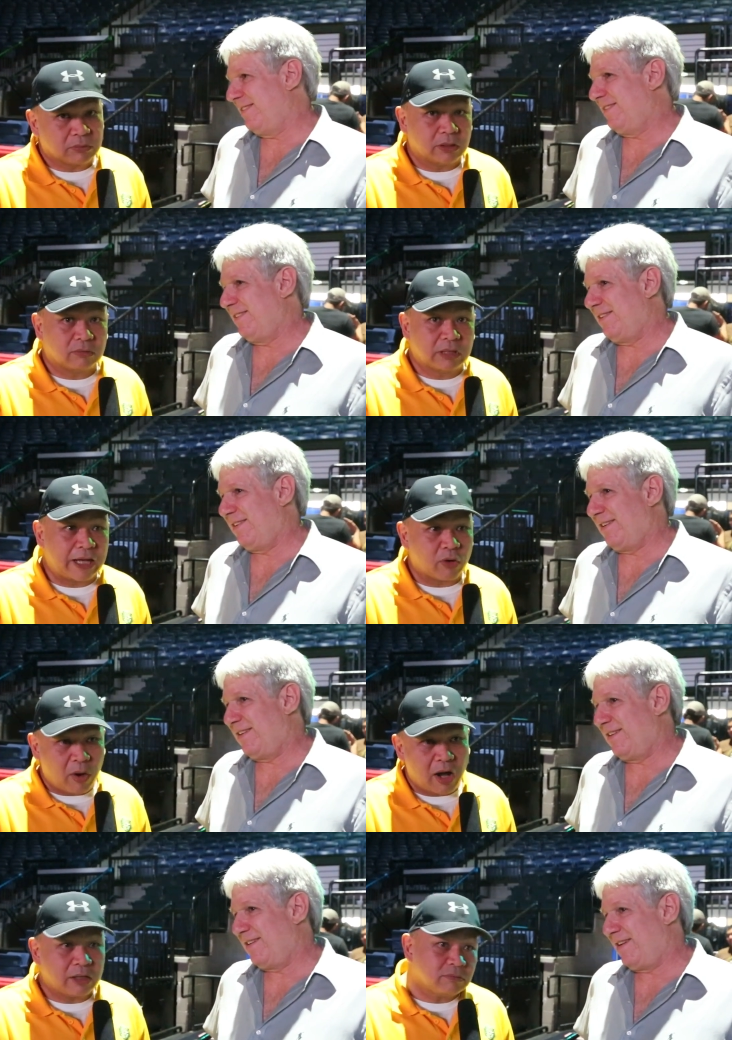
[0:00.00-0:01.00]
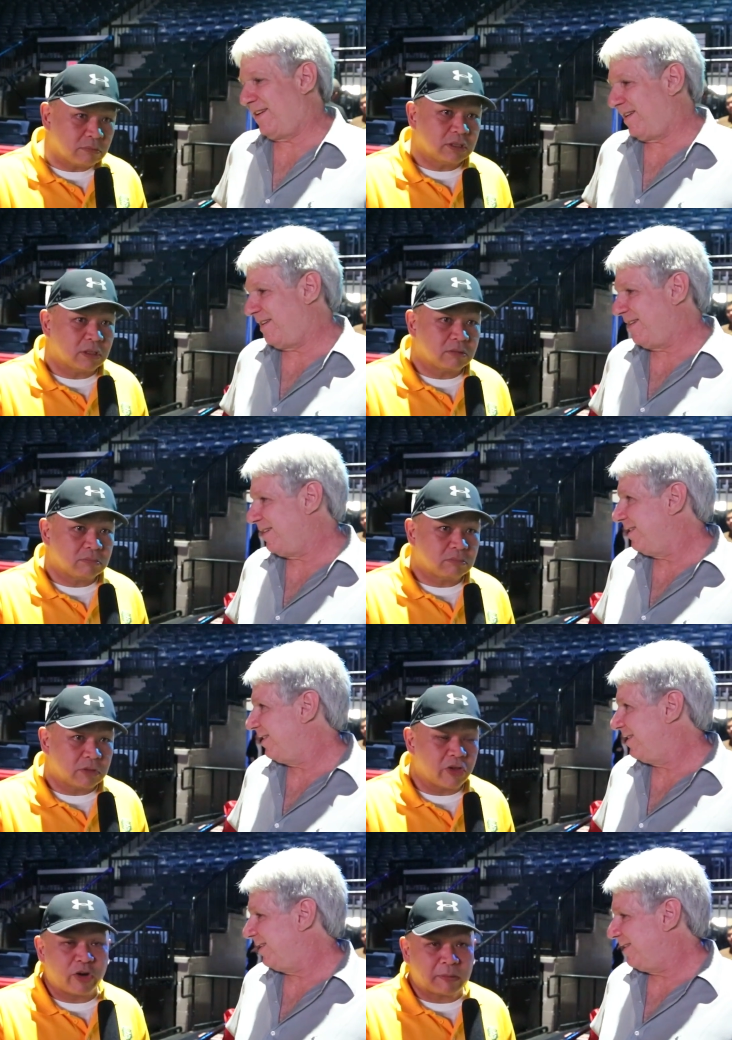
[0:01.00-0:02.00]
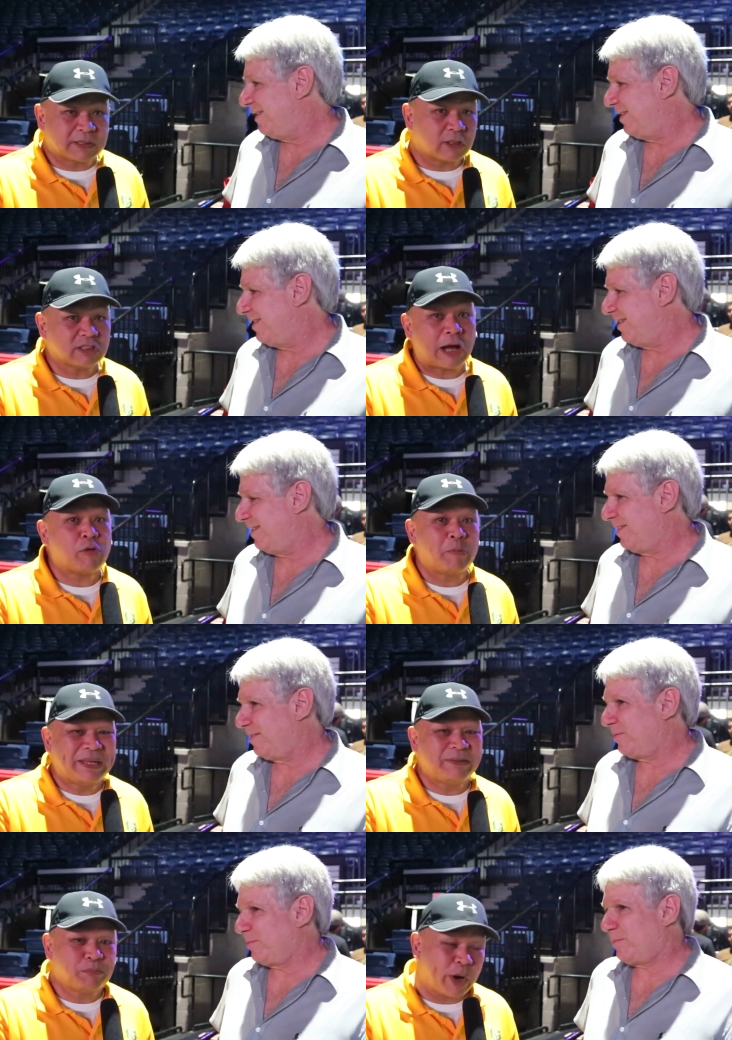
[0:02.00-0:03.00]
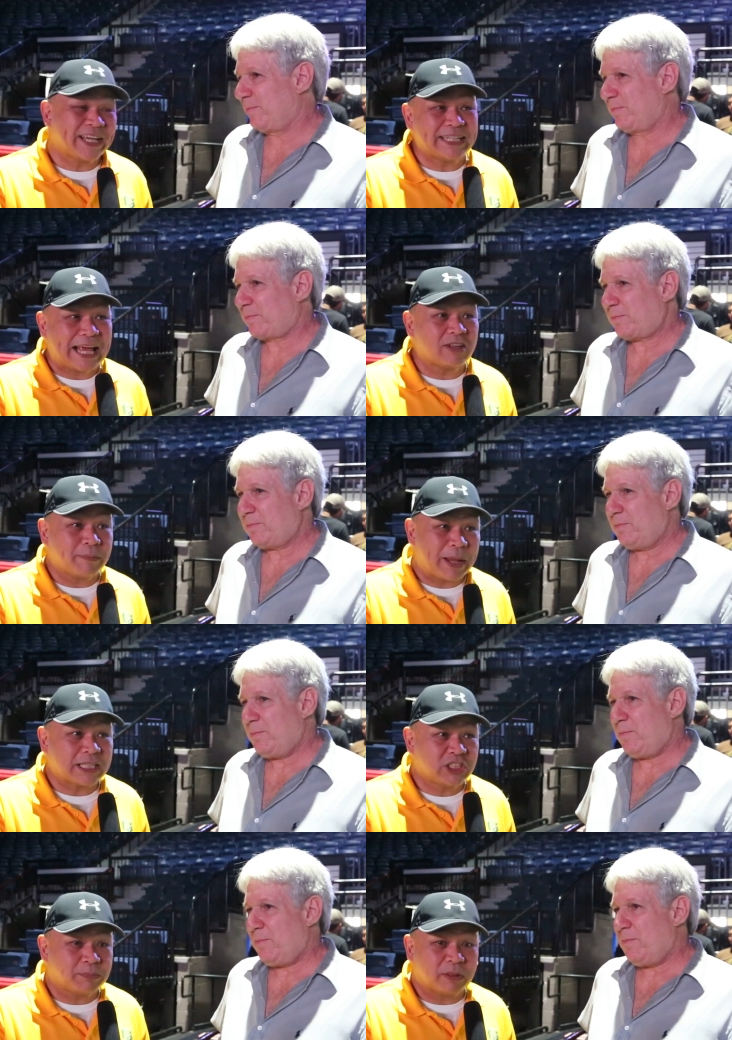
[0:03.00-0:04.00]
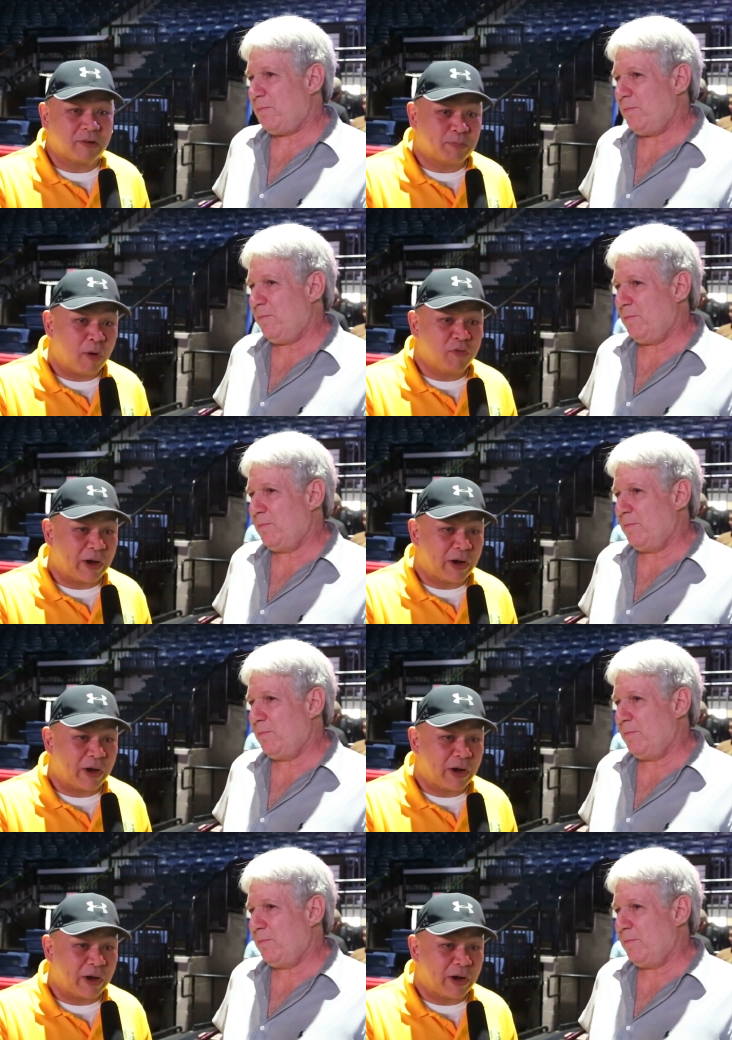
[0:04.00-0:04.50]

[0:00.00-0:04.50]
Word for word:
Speaker 1: you know, later on, you know, other episodes I will be breaking down the matchup of both